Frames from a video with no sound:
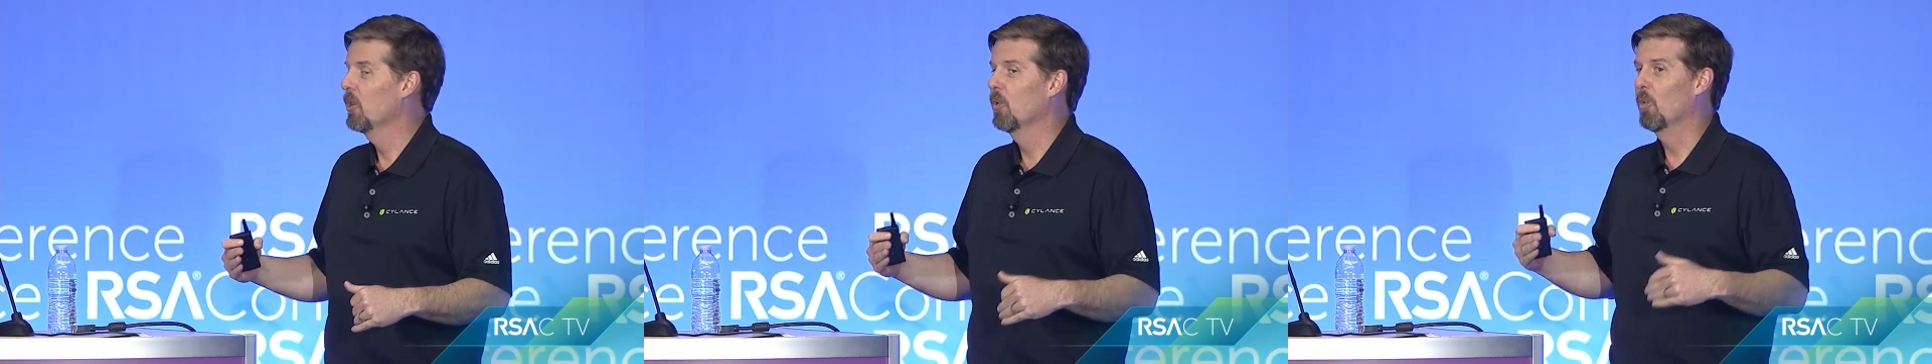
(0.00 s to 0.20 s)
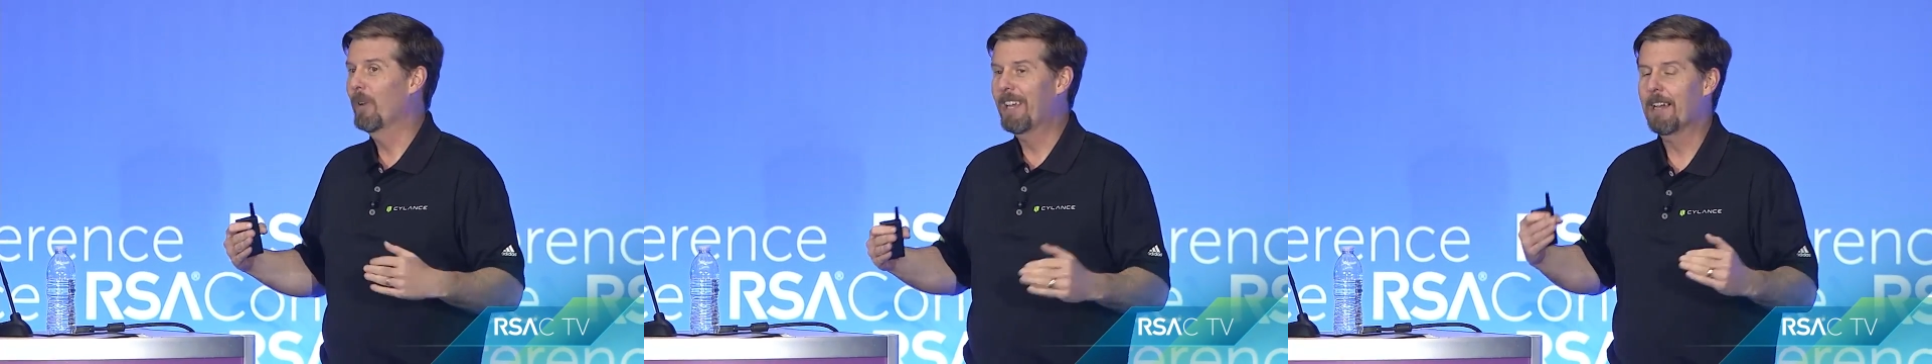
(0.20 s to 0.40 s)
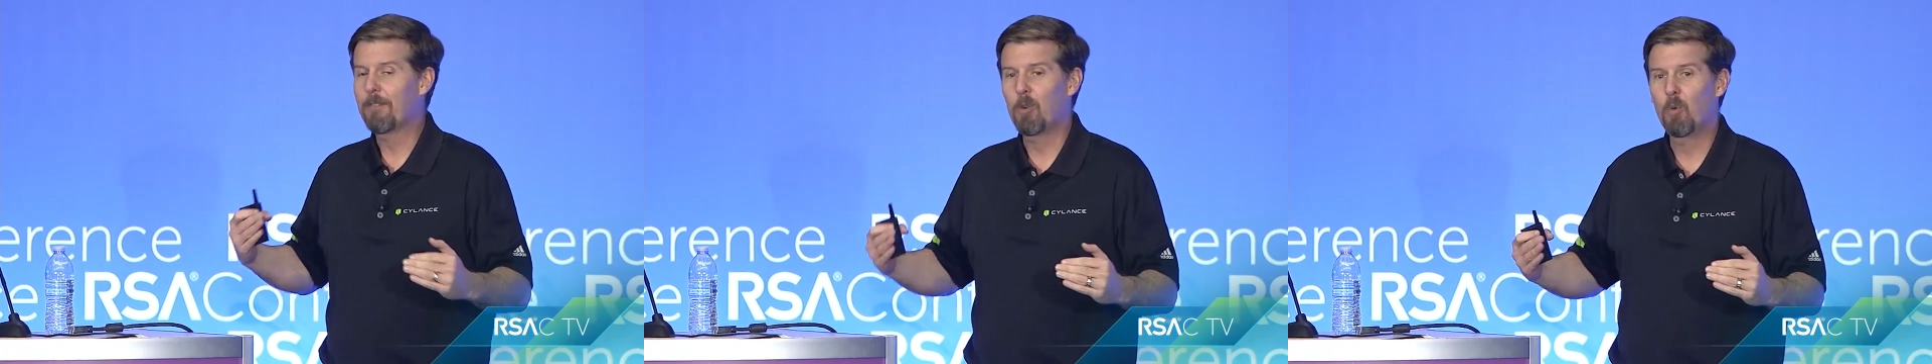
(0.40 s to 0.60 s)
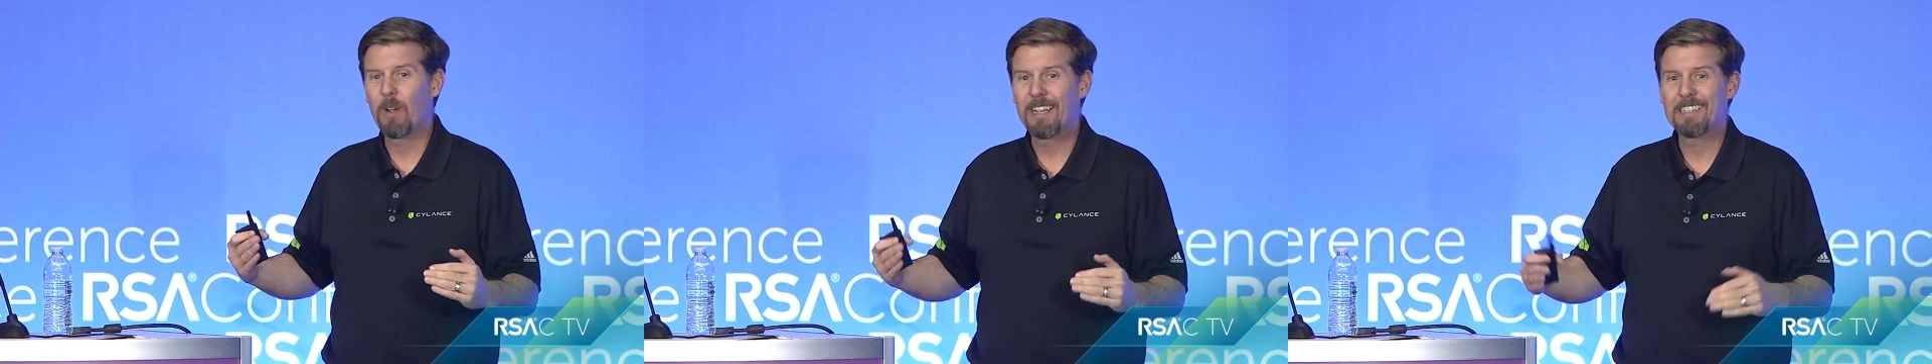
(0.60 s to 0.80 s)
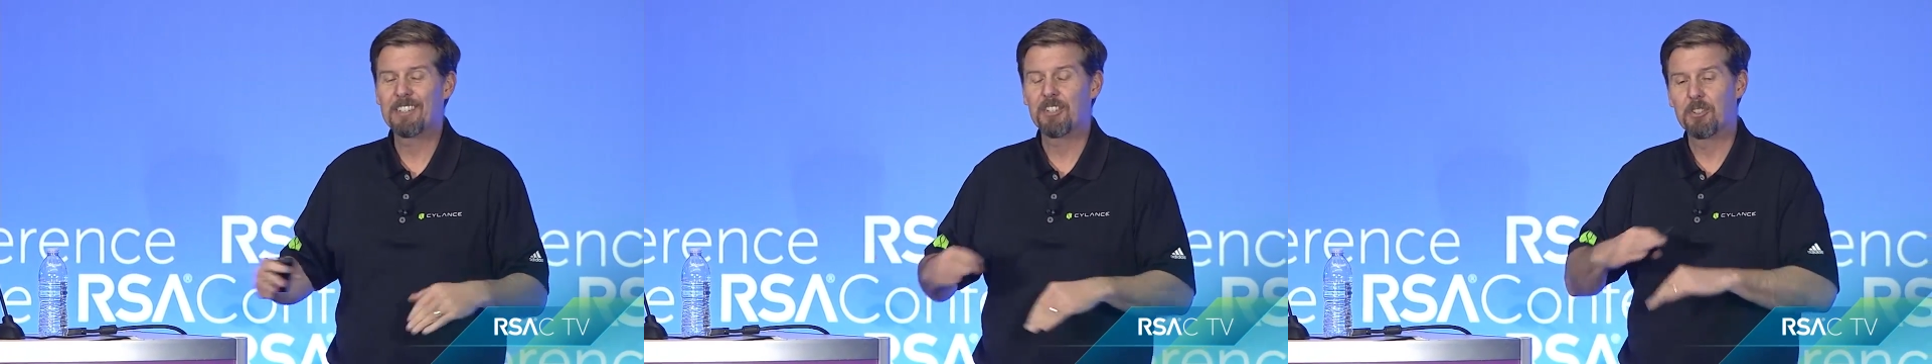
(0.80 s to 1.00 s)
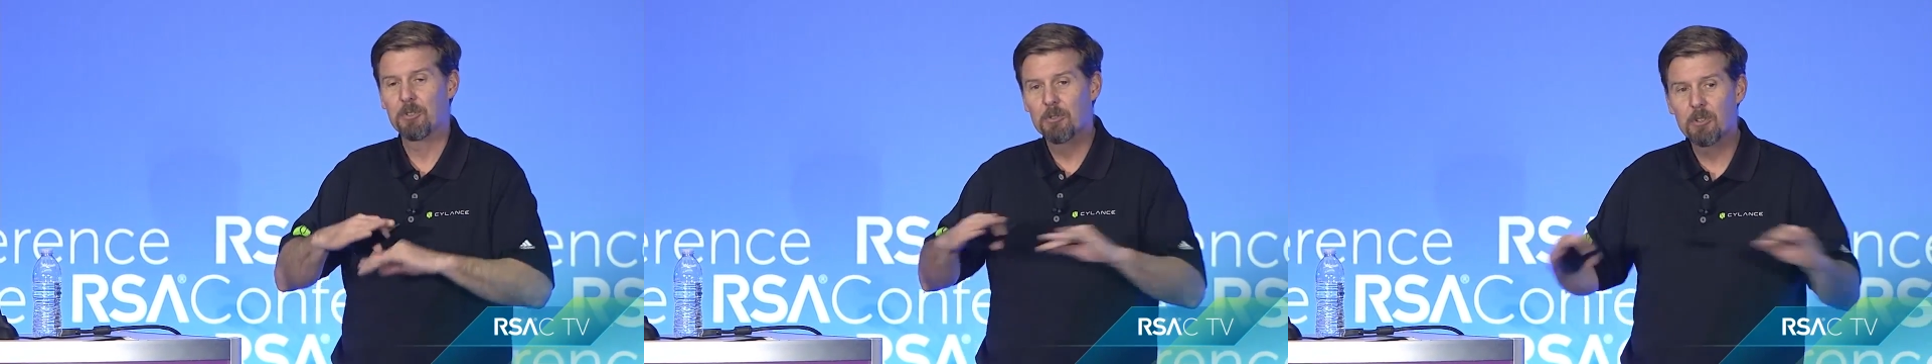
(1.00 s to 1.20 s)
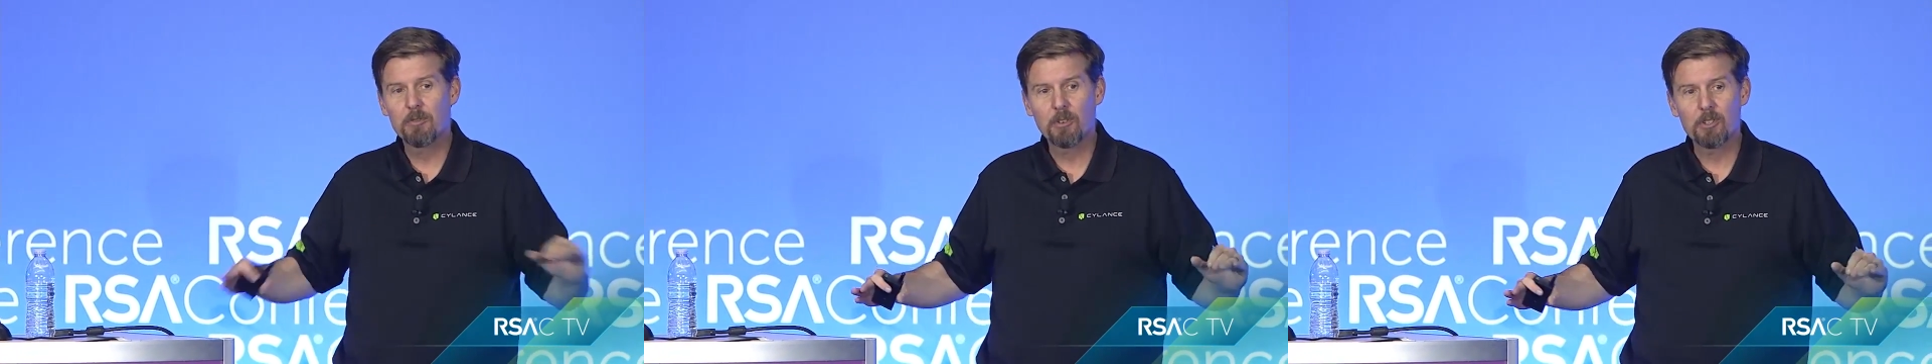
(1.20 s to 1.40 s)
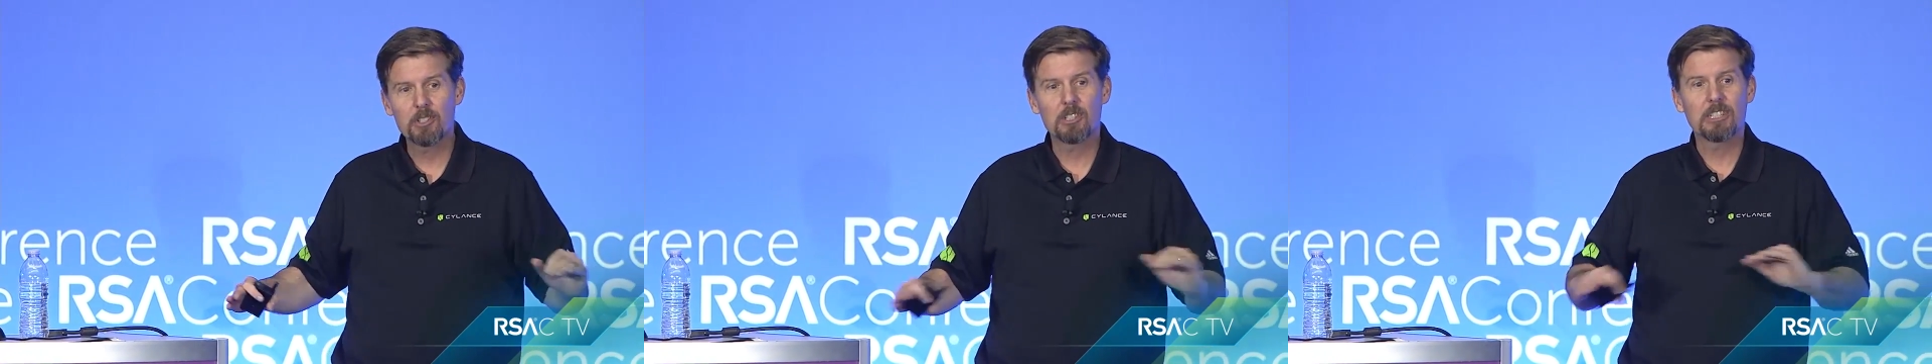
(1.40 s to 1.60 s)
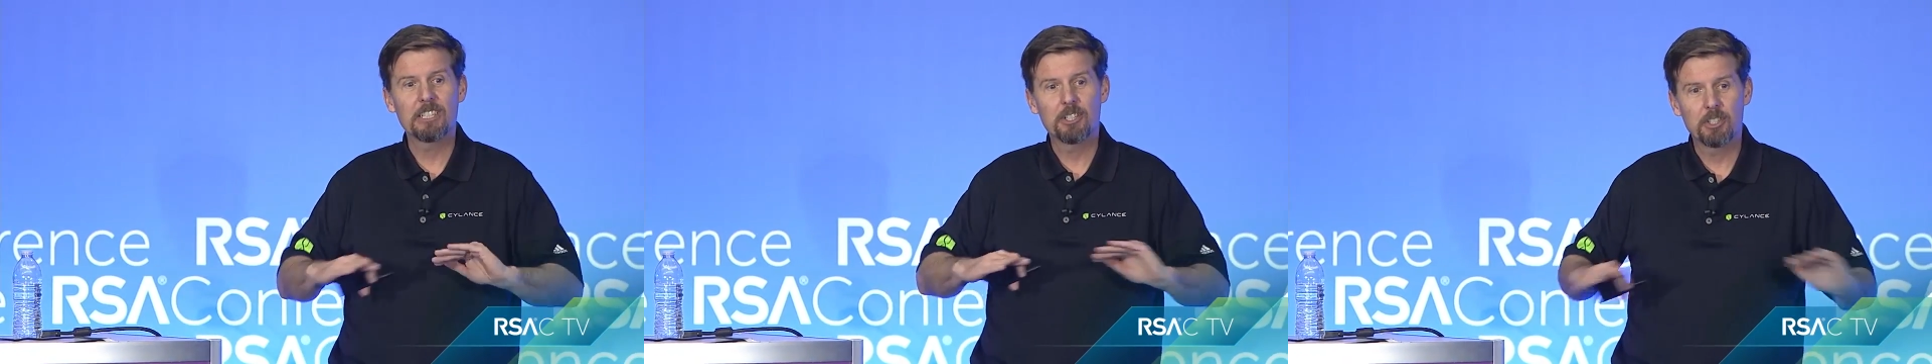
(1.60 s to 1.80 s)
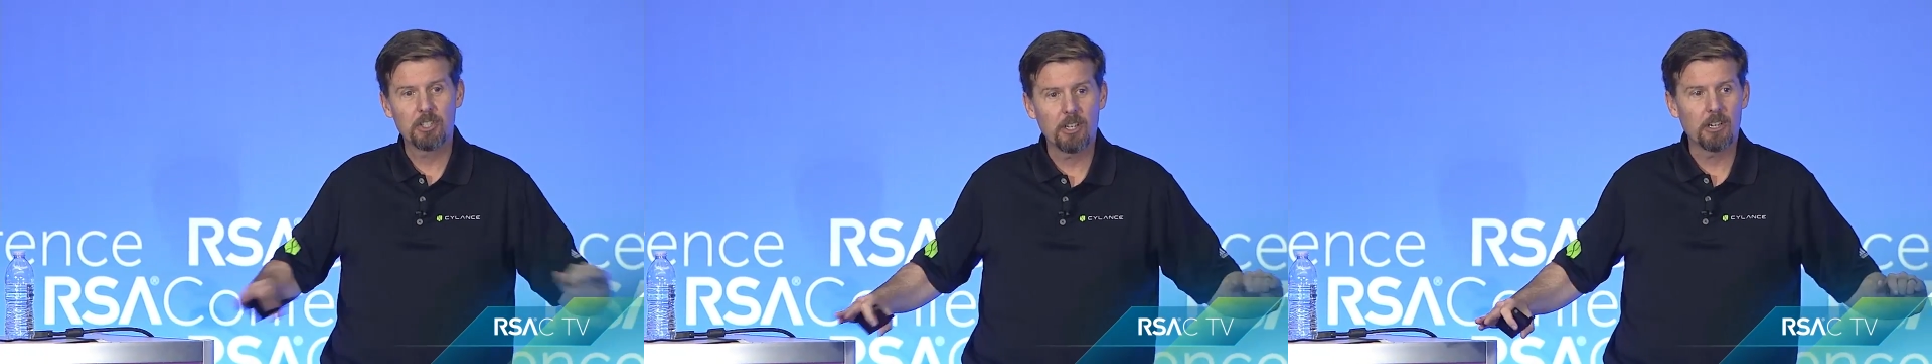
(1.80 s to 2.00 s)
We have a way to universally
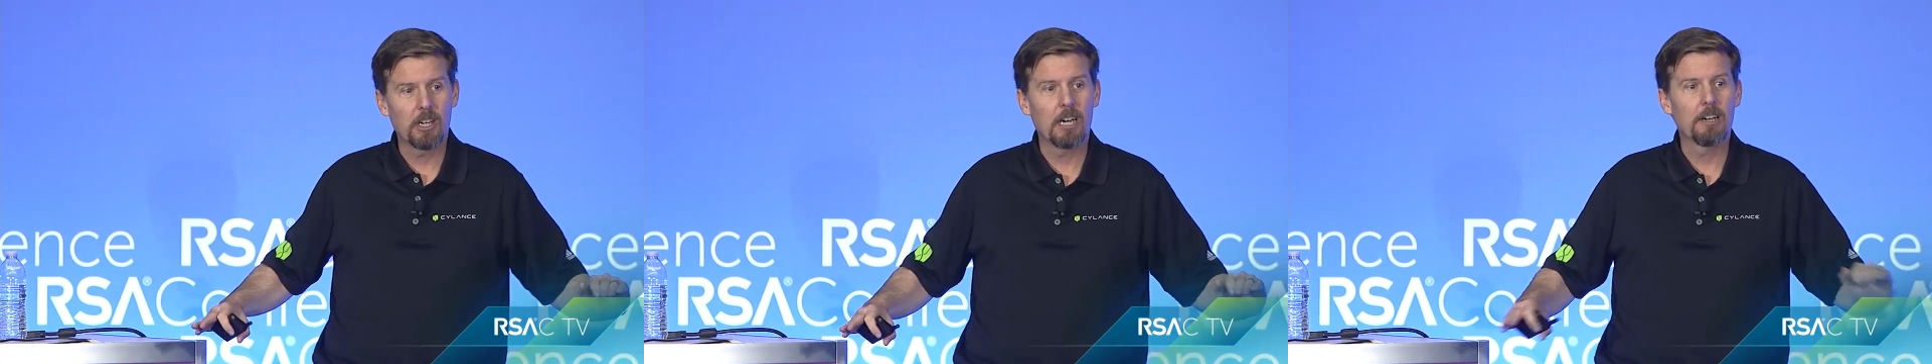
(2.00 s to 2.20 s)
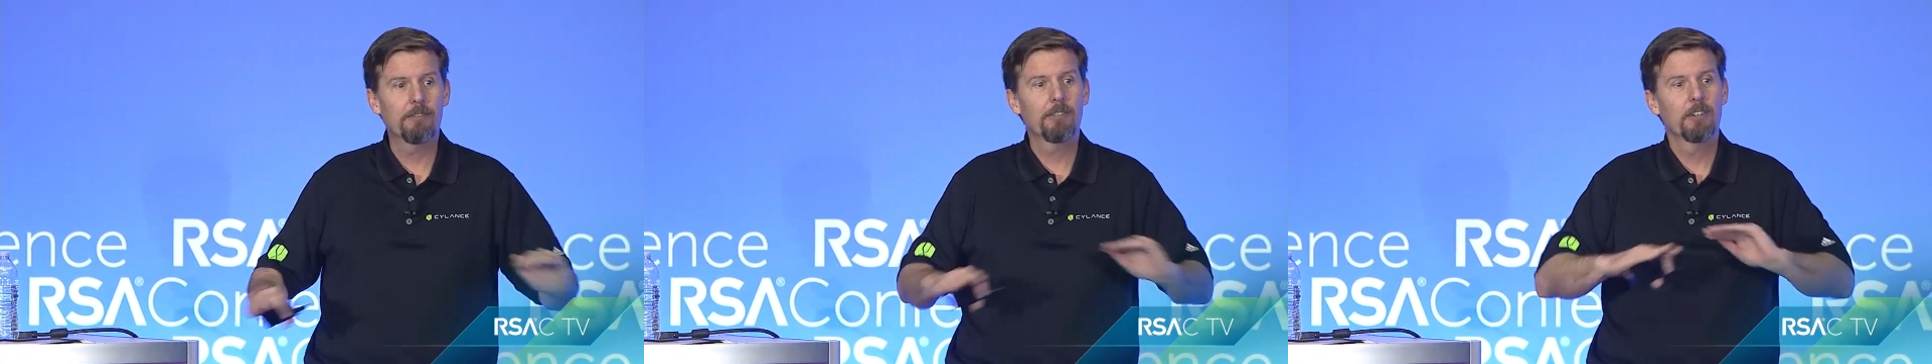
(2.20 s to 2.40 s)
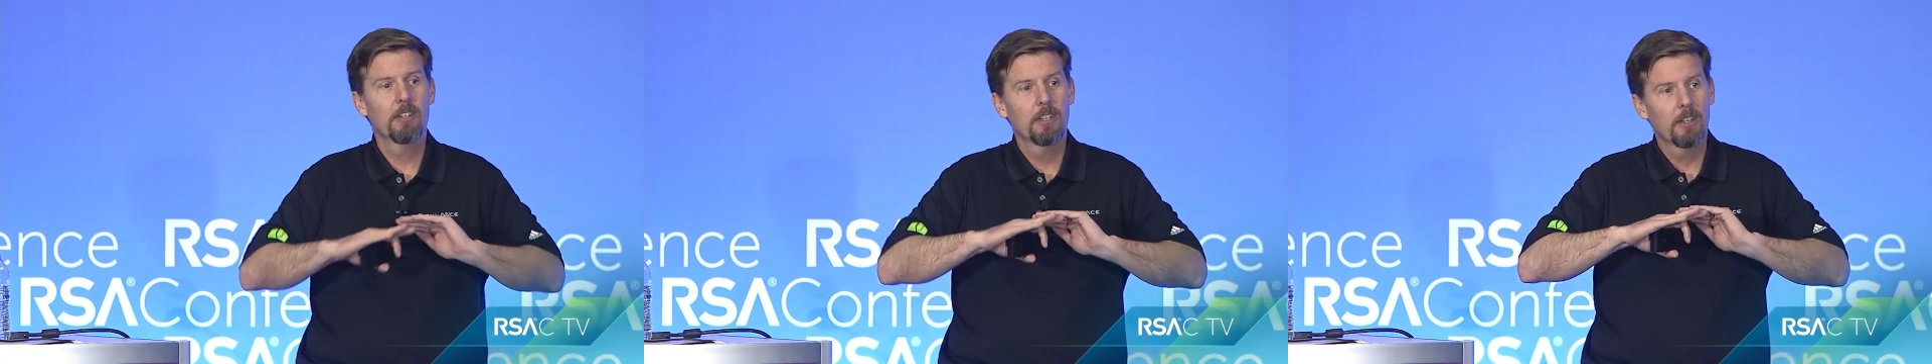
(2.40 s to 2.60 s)
shut off